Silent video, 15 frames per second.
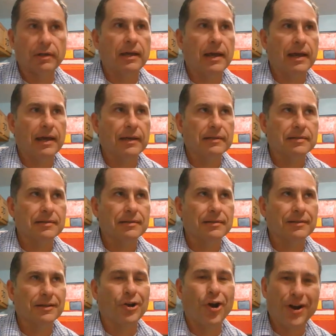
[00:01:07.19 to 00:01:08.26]
as
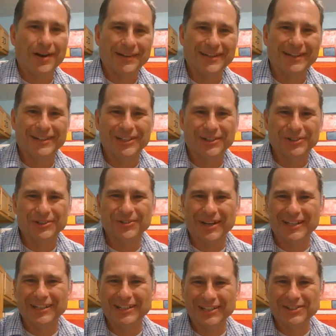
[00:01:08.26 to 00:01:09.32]
the content you are
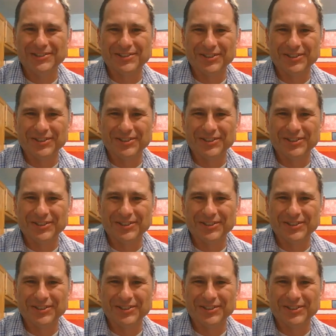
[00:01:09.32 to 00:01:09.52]
trying to use